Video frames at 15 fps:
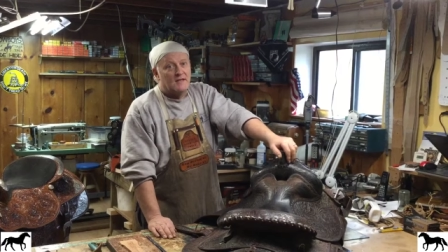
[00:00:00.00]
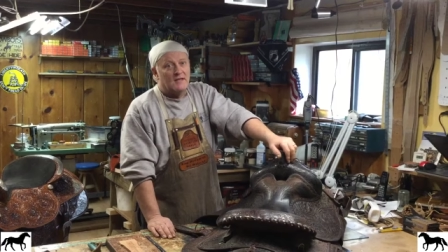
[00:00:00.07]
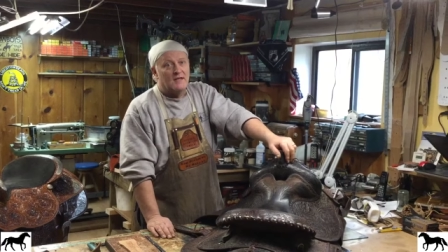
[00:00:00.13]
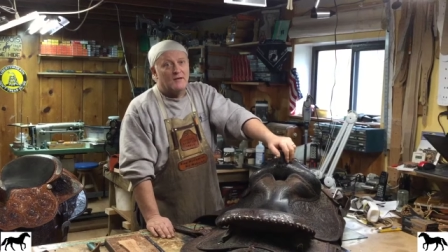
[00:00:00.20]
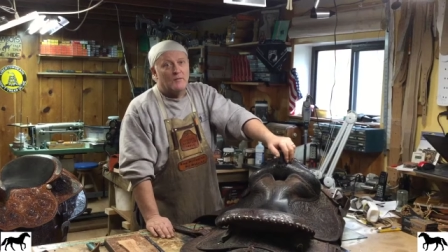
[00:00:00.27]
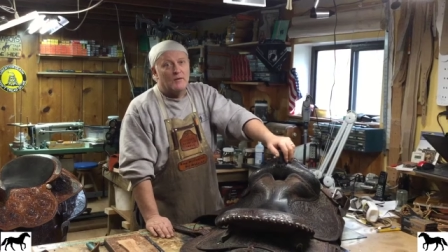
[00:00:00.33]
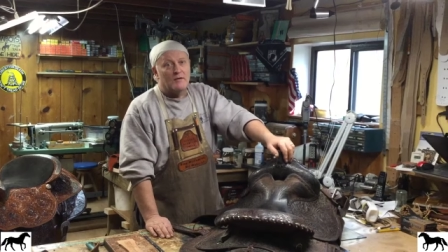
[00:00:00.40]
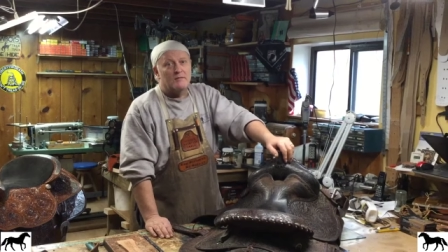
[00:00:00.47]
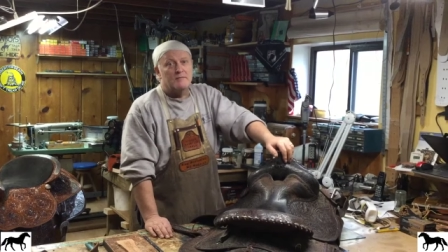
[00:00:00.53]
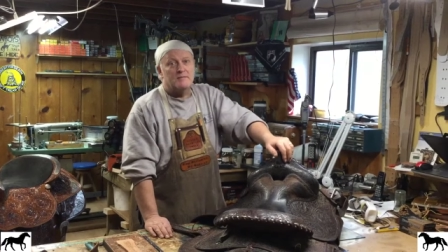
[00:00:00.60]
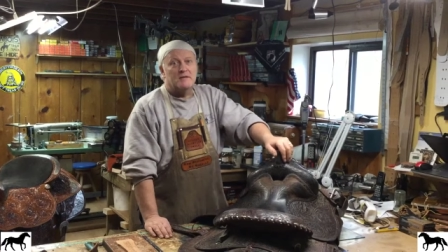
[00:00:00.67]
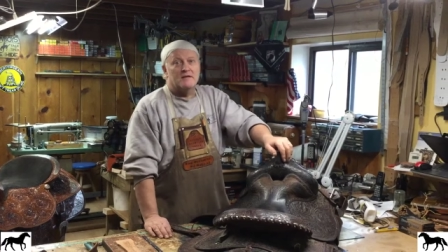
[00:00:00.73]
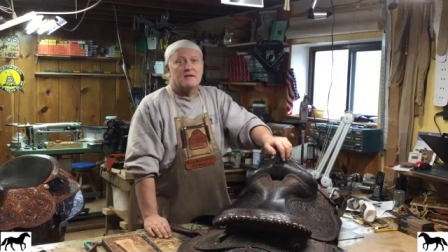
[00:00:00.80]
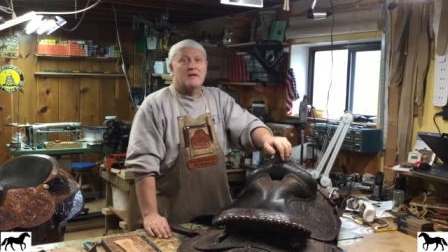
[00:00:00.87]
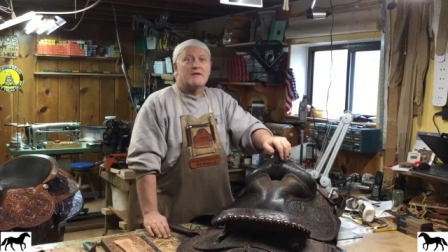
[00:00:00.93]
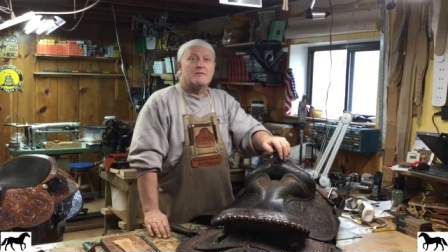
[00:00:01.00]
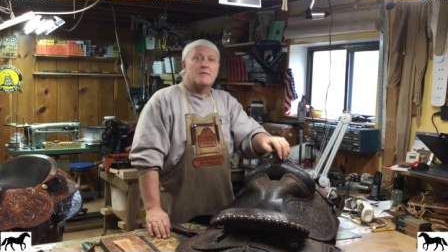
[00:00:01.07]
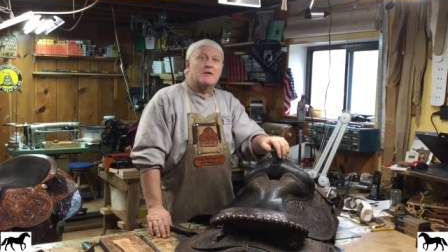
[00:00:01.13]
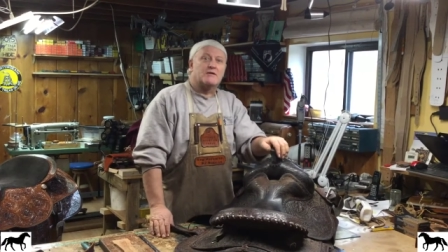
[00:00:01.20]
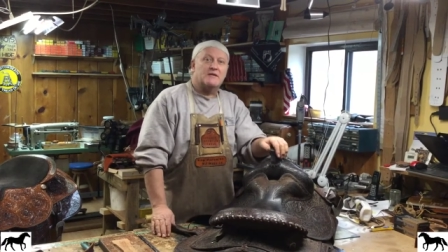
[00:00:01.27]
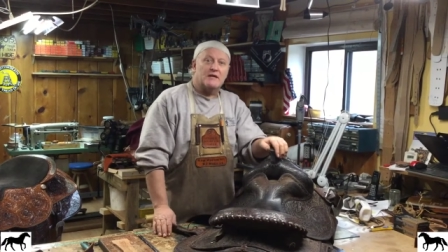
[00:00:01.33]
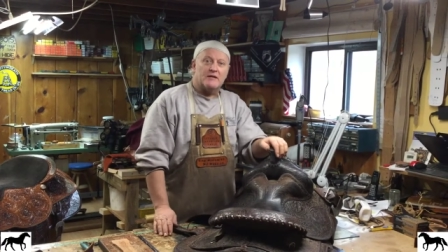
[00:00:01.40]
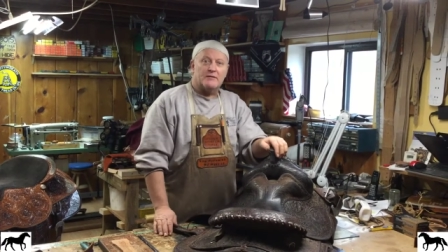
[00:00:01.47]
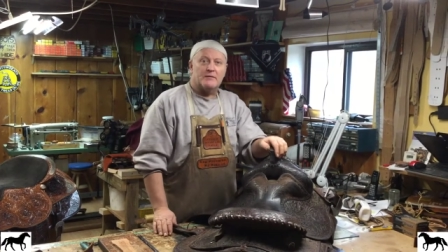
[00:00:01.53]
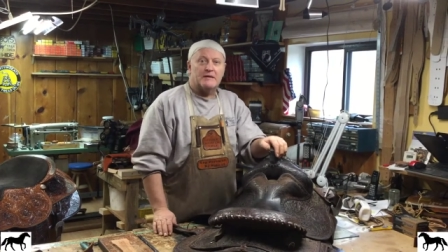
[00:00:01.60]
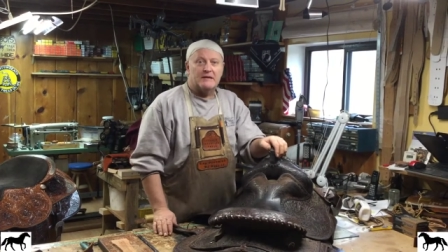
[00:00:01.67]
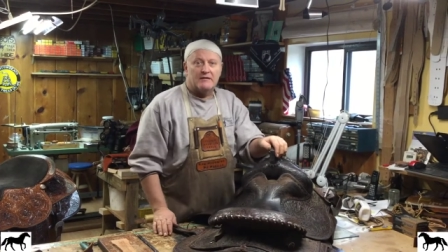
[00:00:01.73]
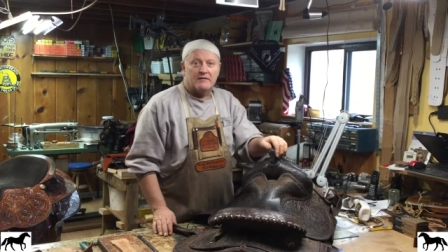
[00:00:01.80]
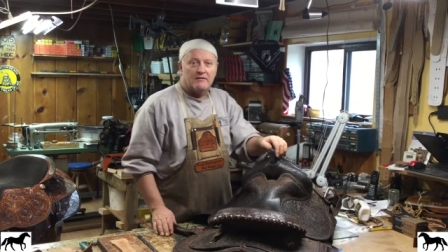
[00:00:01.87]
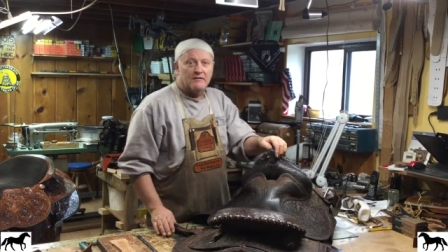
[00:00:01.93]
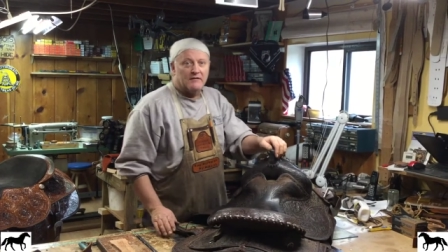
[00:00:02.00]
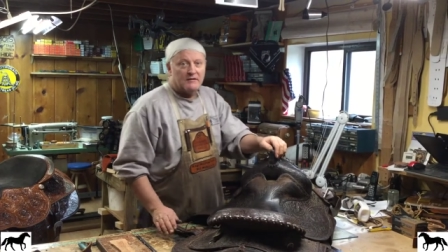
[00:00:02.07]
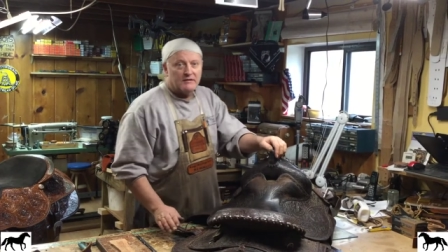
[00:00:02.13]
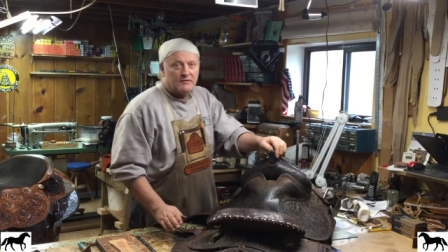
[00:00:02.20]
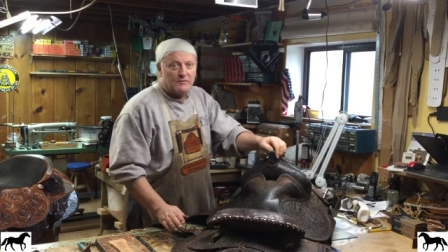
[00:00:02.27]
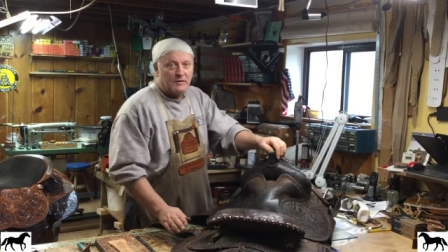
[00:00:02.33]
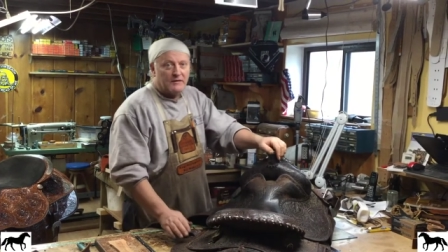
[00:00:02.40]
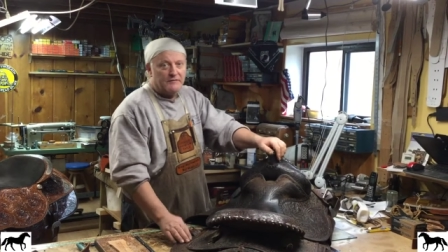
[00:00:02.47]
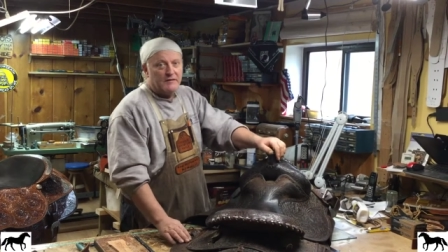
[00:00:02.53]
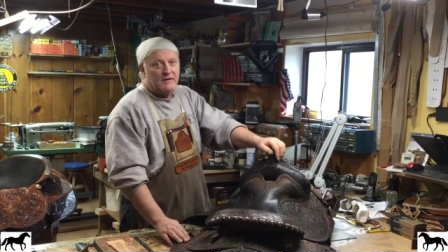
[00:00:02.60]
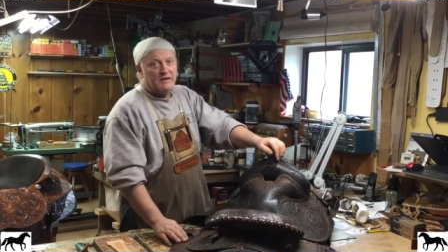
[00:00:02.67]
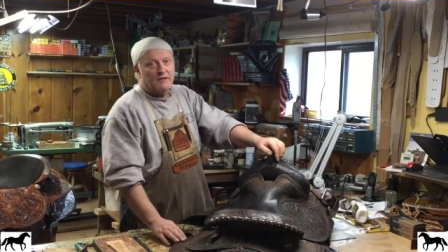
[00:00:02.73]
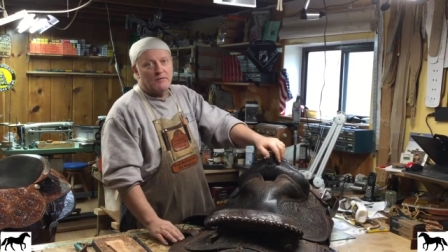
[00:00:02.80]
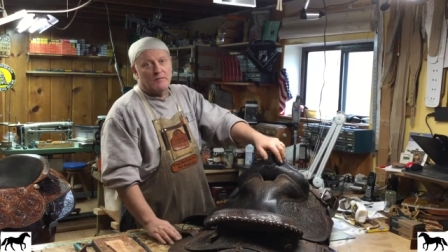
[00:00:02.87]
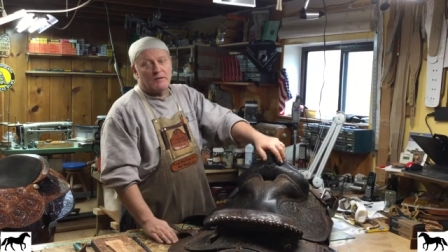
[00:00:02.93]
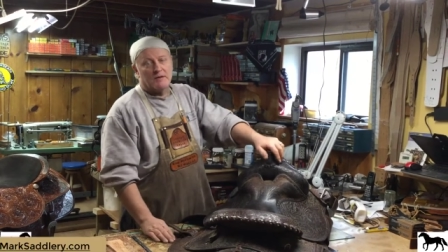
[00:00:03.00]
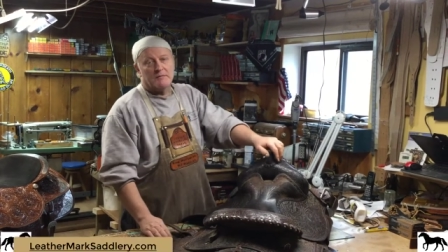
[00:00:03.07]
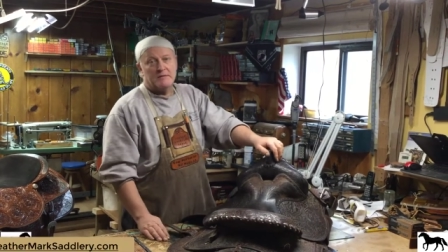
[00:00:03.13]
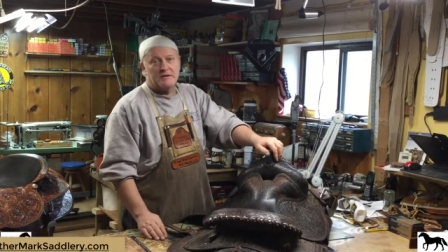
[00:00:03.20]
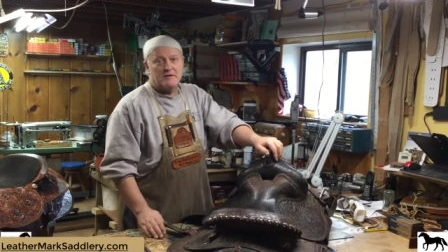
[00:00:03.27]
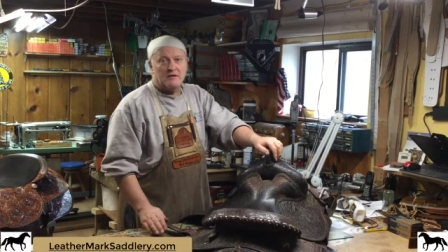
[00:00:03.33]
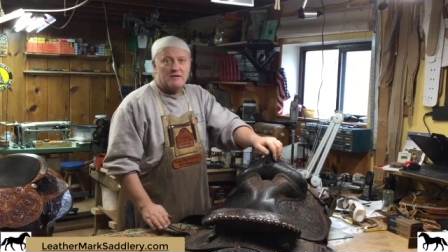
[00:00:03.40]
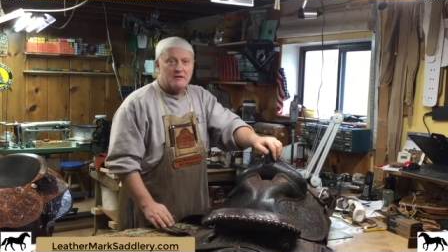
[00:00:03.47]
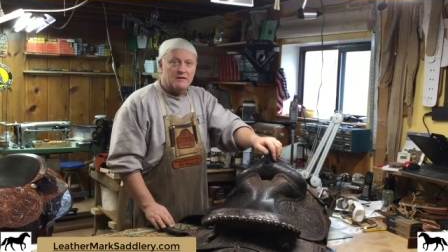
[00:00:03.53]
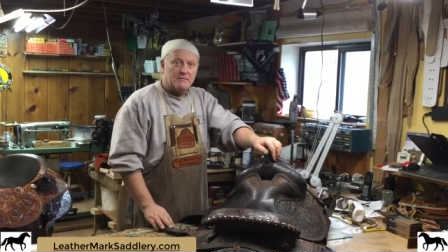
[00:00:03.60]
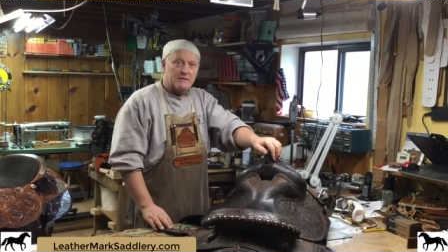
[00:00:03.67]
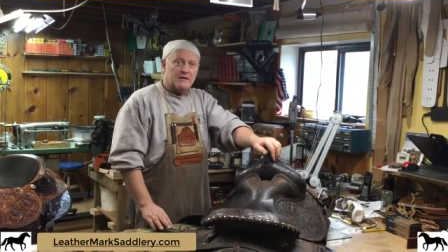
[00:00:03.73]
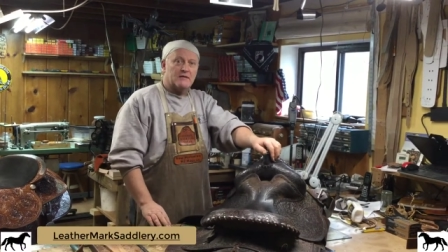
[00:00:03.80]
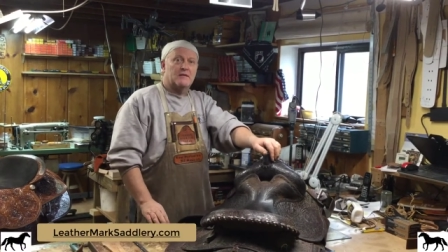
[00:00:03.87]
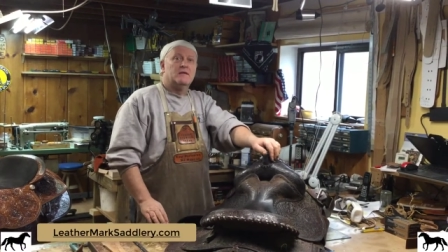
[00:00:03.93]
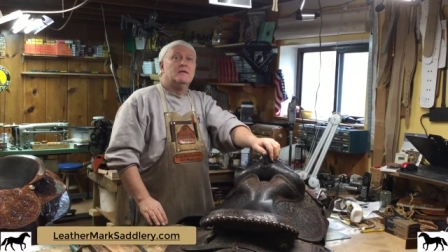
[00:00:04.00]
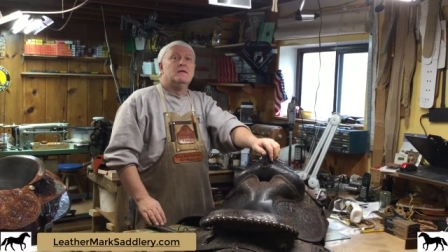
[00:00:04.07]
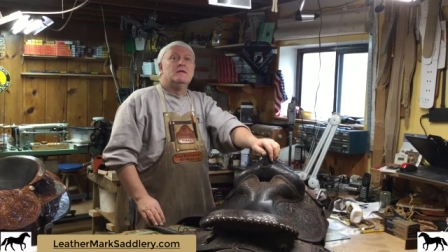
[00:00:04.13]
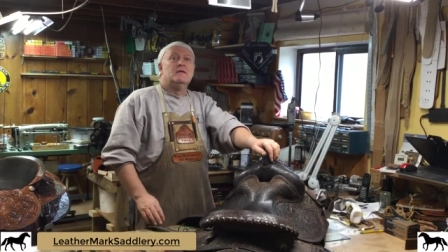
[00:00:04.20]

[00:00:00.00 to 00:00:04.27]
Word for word: Hi, welcome to Leathermark Saddlery. On this quick video, we're going to be talking about